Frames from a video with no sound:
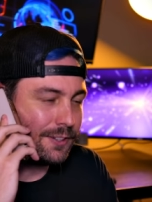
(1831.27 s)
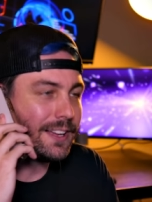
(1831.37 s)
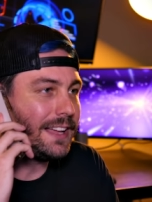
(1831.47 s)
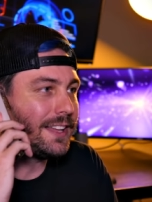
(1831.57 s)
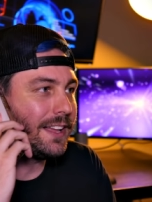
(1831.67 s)

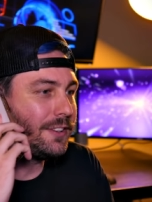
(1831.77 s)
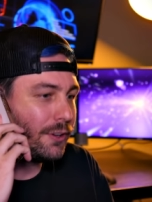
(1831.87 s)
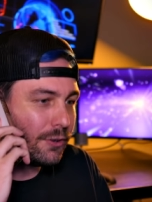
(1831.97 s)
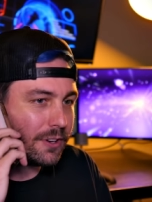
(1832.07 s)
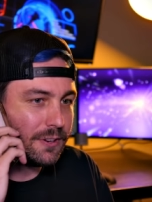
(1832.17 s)
Look, I, I know
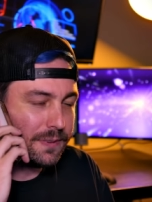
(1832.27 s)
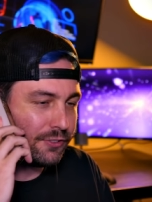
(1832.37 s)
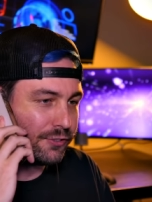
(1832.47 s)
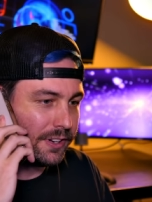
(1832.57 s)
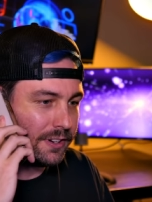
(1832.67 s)
you're going to be
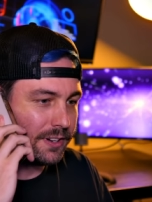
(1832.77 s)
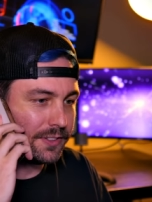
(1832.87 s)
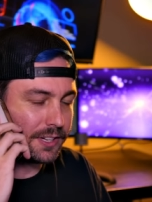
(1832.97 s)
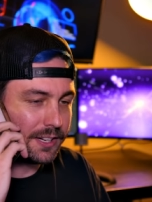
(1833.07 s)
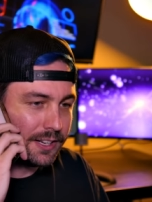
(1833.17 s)
stranded
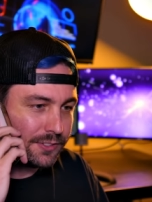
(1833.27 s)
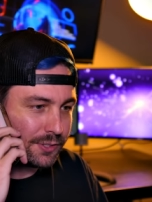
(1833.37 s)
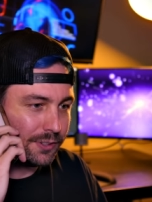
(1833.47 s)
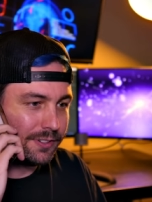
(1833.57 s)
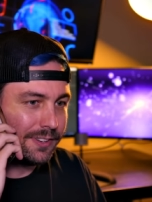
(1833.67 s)
at the
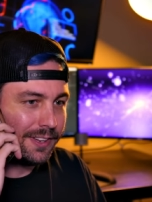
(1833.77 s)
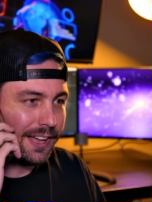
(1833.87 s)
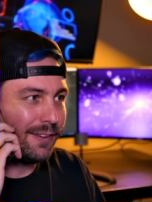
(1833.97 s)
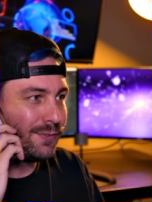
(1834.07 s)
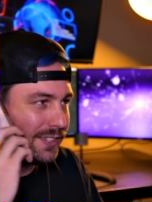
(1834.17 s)
concert.
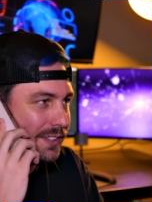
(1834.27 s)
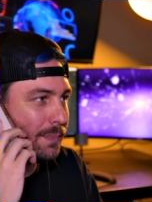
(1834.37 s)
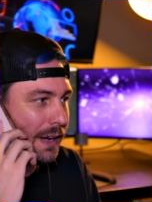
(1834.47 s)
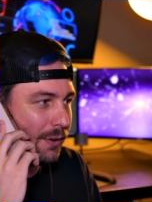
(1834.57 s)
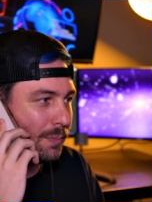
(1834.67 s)
I've seen the
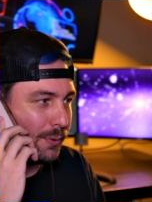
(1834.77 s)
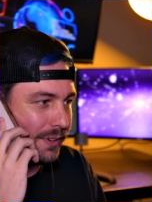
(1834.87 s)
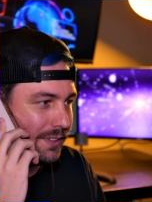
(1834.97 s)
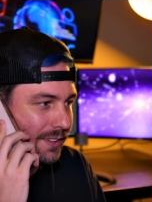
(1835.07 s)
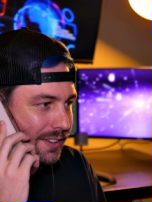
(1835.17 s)

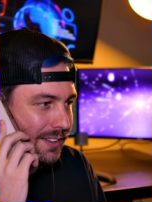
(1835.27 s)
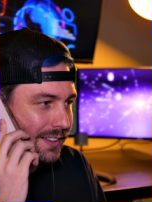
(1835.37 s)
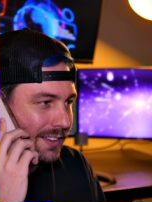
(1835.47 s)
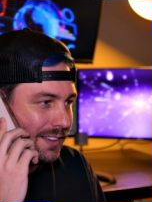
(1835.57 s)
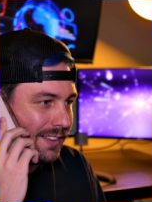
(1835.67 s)
PowerPoint.
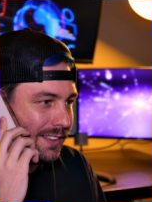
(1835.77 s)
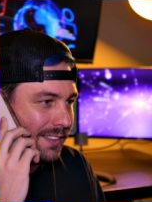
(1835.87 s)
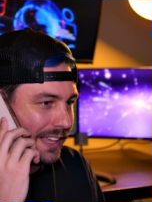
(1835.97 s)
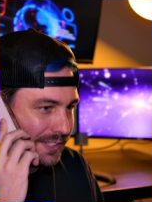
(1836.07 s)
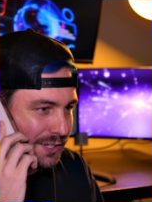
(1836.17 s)

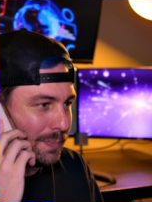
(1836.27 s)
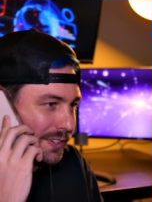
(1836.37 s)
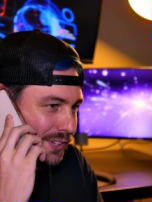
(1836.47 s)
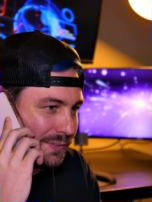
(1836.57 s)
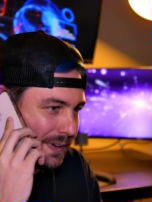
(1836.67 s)
That's the
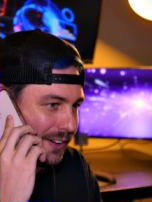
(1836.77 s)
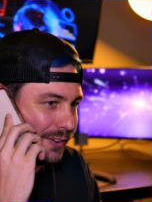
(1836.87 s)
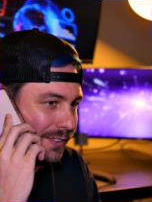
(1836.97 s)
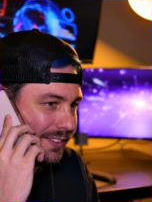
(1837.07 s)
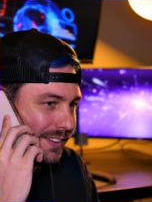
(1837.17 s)
business
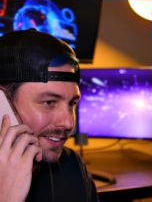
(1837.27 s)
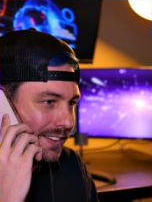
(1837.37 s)
model.